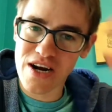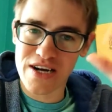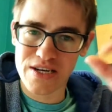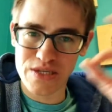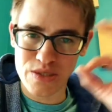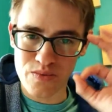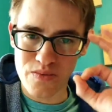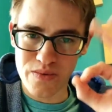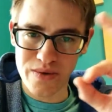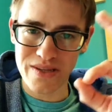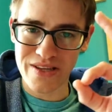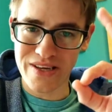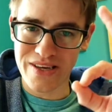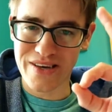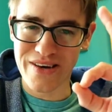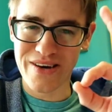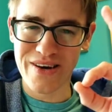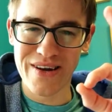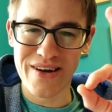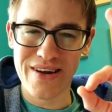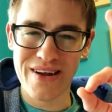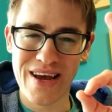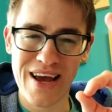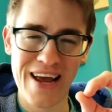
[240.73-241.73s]
is really
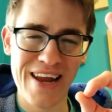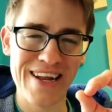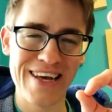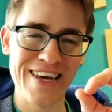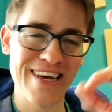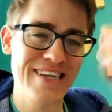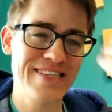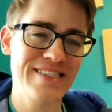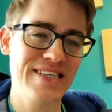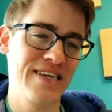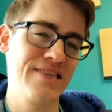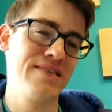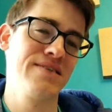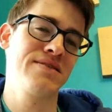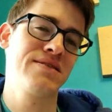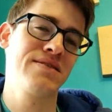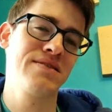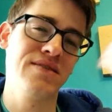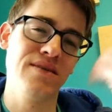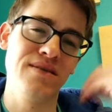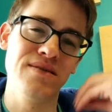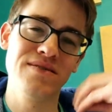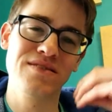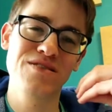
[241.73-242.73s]
good, and it hits that
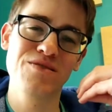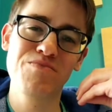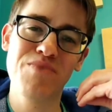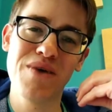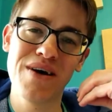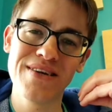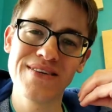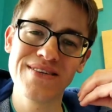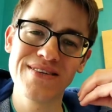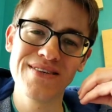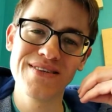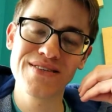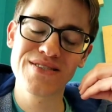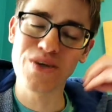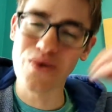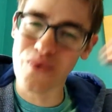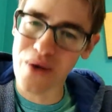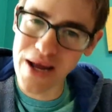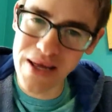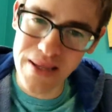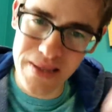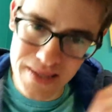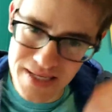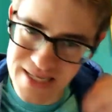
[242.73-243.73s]
nostalgia button. So when
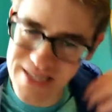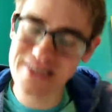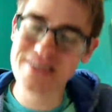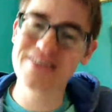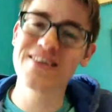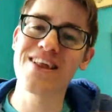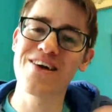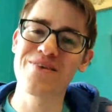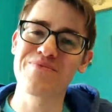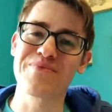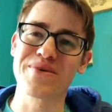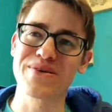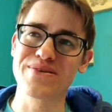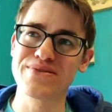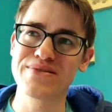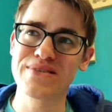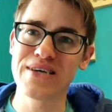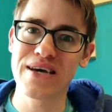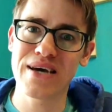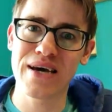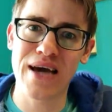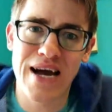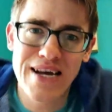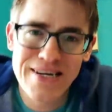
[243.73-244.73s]
I listen to that
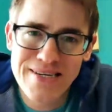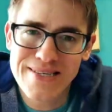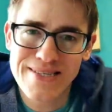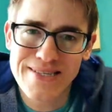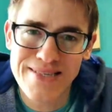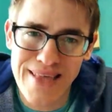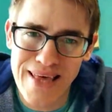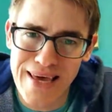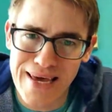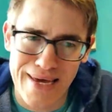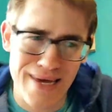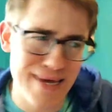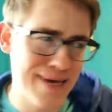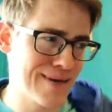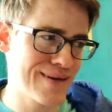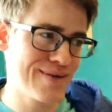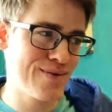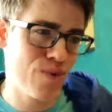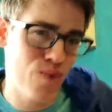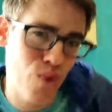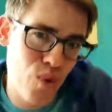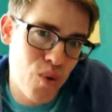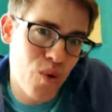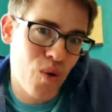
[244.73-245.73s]
music, I just I
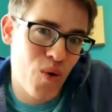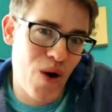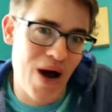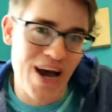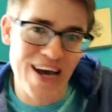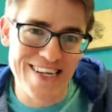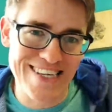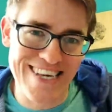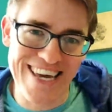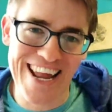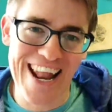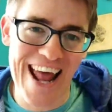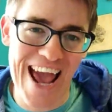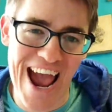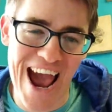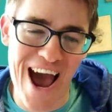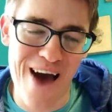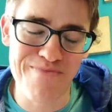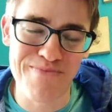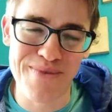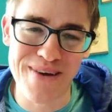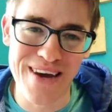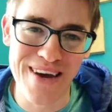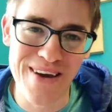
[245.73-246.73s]
just get
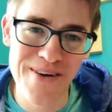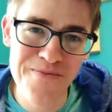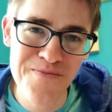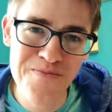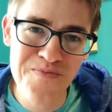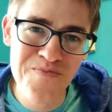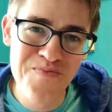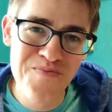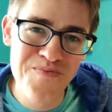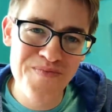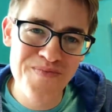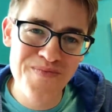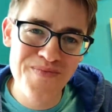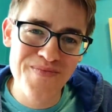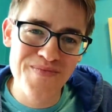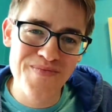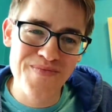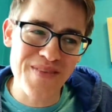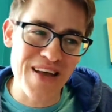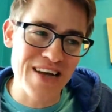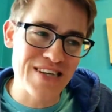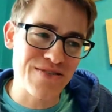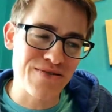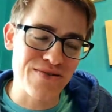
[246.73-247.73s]
happy.
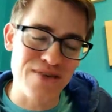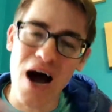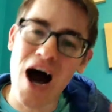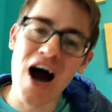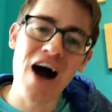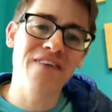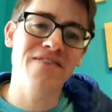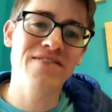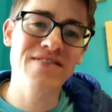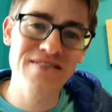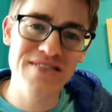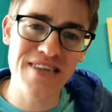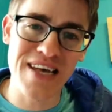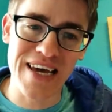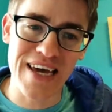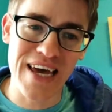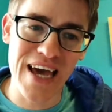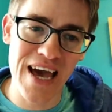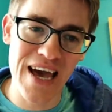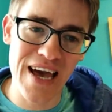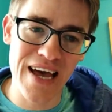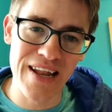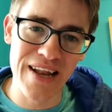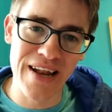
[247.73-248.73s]
And so as often as I
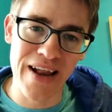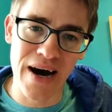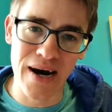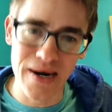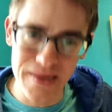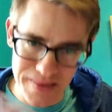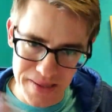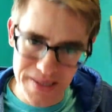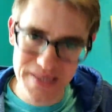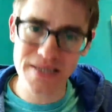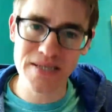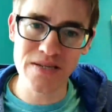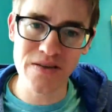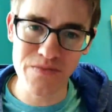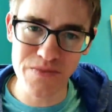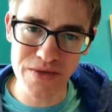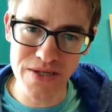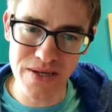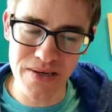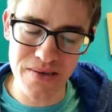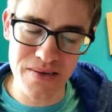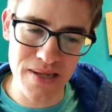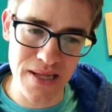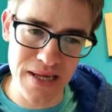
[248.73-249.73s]
can, I'll listen to
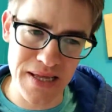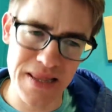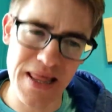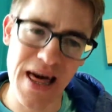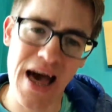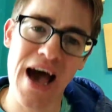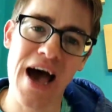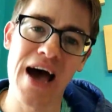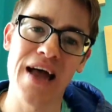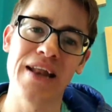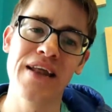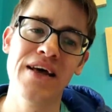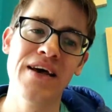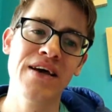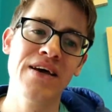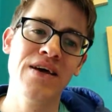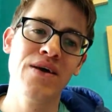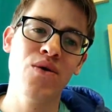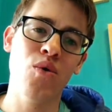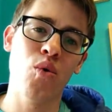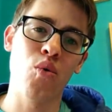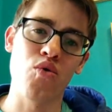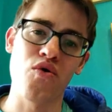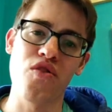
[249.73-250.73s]
music like that,
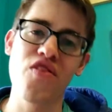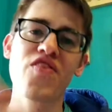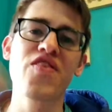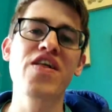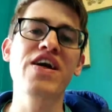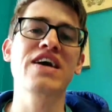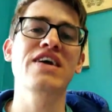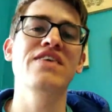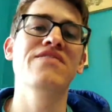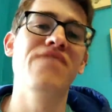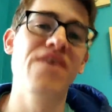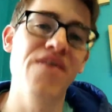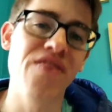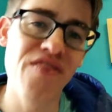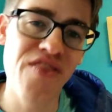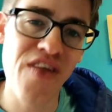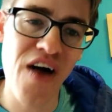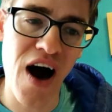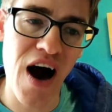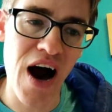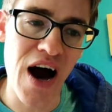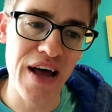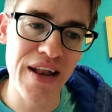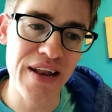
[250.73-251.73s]
or think of a
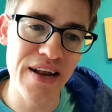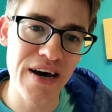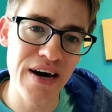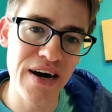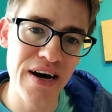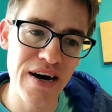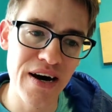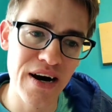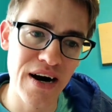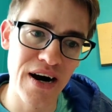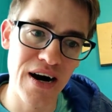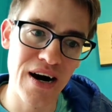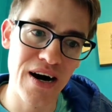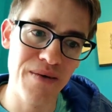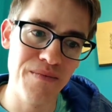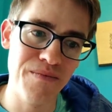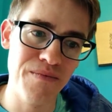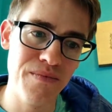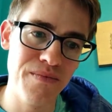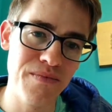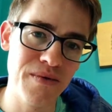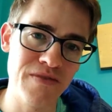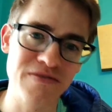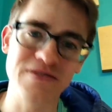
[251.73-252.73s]
thought of
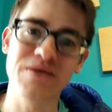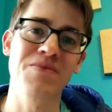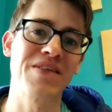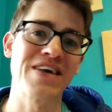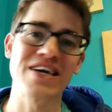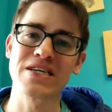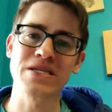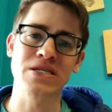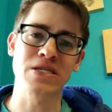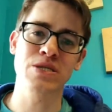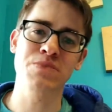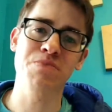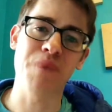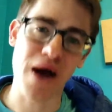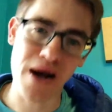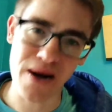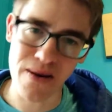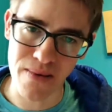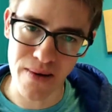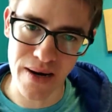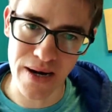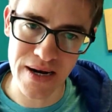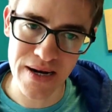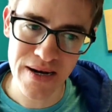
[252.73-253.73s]
something
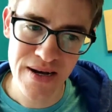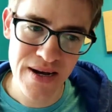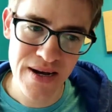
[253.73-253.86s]
inspiring.